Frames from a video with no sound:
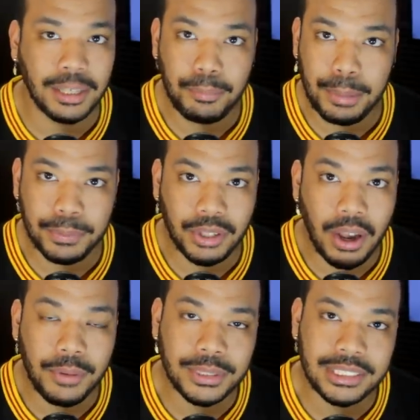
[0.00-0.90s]
Some people
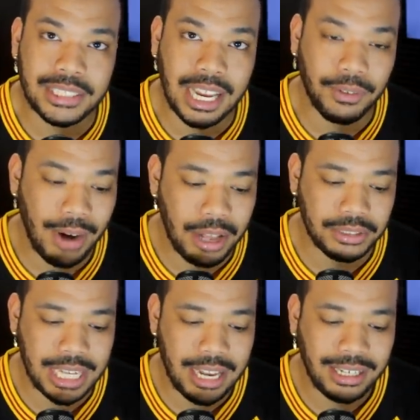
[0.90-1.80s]
thought he was a second
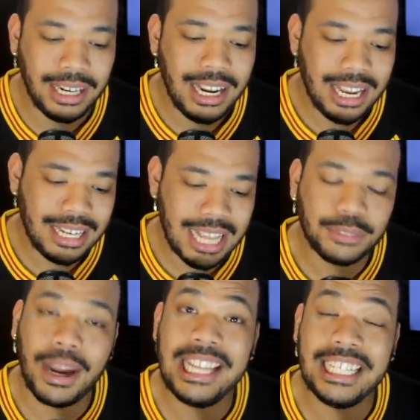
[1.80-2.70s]
round talent. And
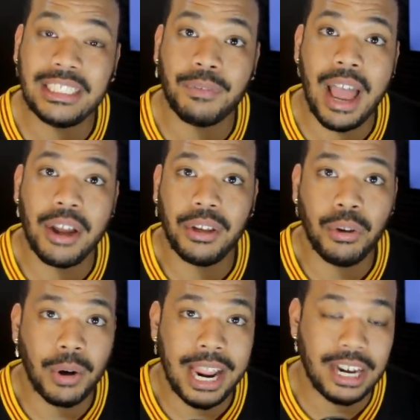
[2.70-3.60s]
that's why he gets a value
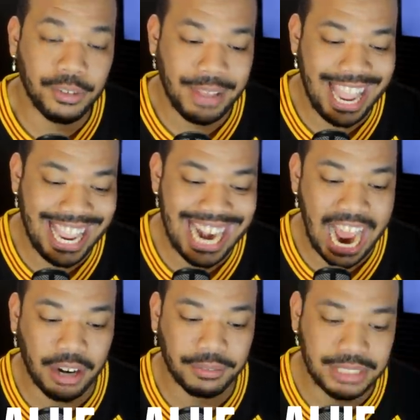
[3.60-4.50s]
grade of 8
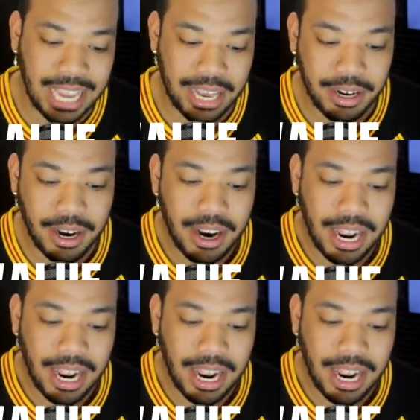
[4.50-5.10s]
out of 10.